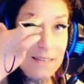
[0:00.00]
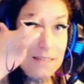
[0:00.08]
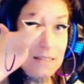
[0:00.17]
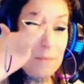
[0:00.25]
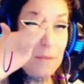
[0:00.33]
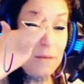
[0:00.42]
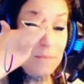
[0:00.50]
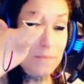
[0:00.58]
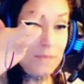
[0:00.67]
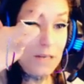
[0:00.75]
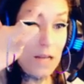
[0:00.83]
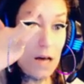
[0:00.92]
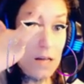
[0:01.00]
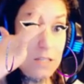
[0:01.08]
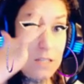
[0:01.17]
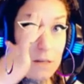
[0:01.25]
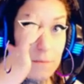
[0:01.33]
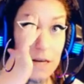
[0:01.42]
Some of them not
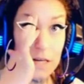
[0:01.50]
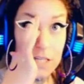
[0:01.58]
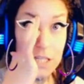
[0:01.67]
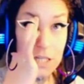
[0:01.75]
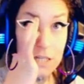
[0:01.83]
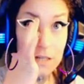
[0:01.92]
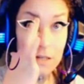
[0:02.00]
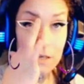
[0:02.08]
so much.